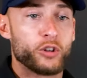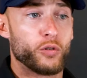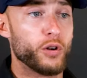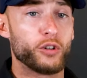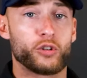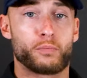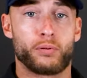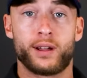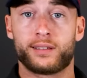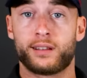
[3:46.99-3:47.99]
So what are just
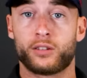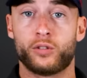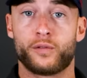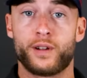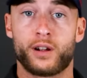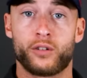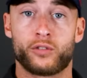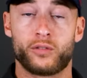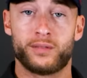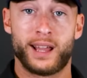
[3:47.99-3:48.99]
placing the two
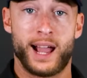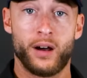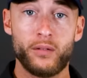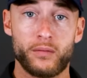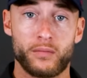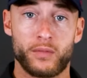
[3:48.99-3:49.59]
fingers down